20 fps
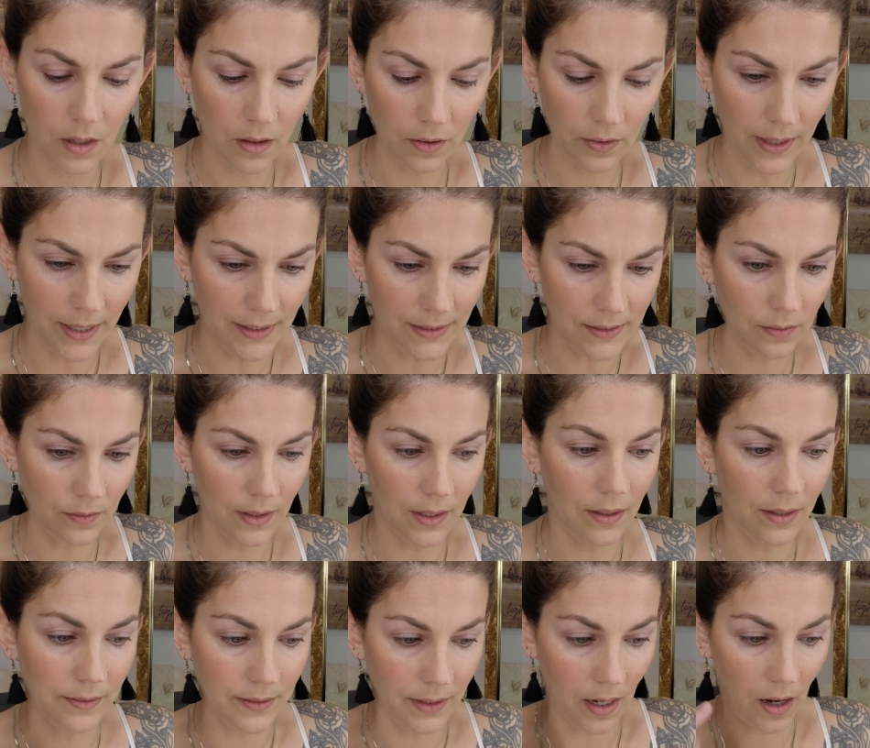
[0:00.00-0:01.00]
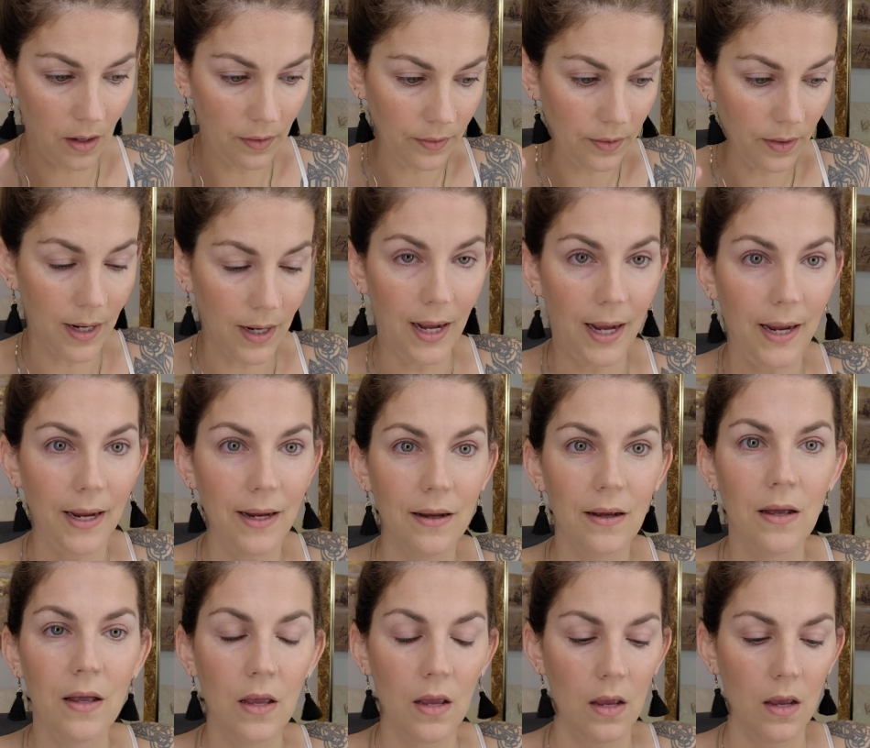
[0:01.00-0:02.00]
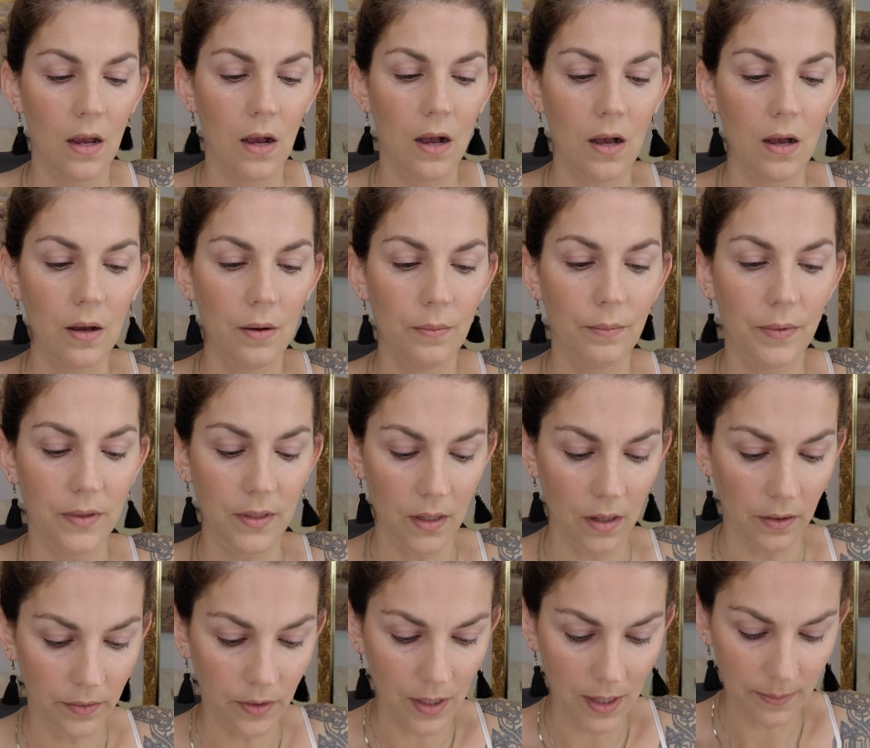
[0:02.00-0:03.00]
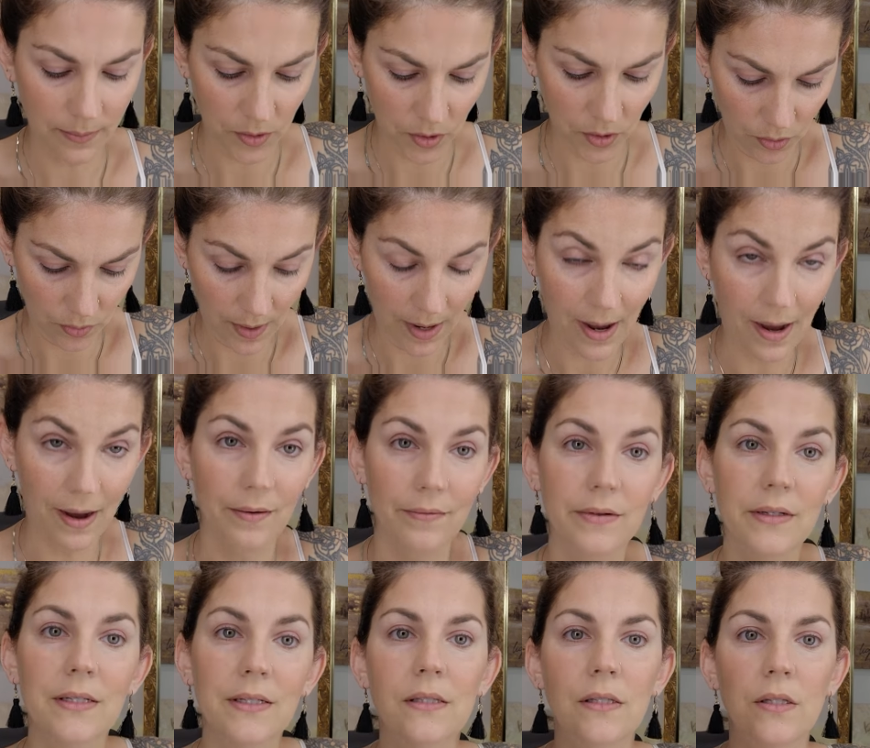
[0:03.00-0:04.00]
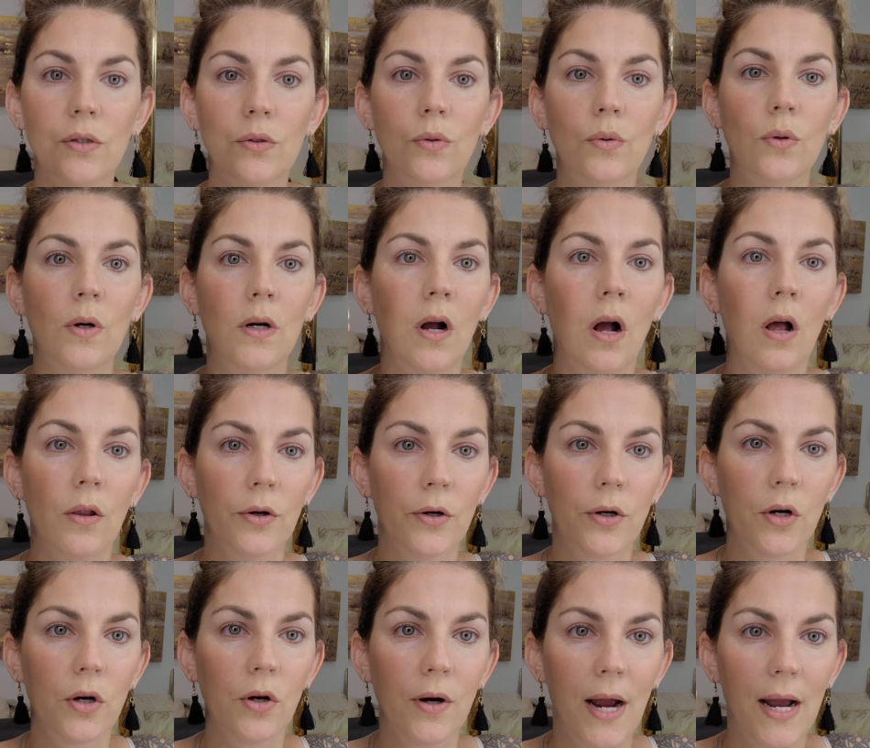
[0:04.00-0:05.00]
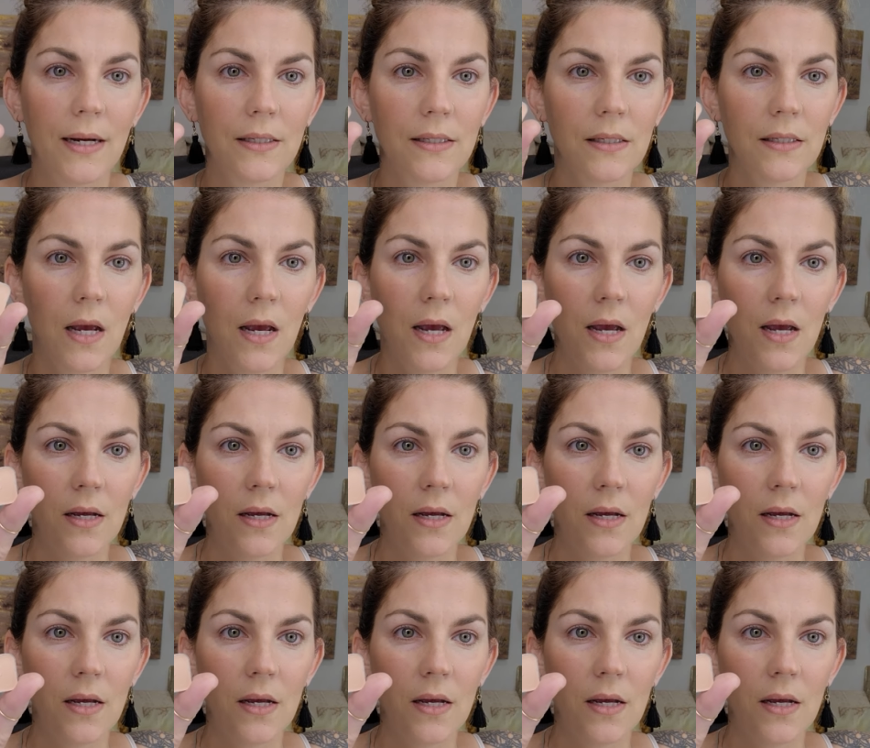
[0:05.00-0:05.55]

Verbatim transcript: All right, so then on the other eye, um, the other option you have is to color correct.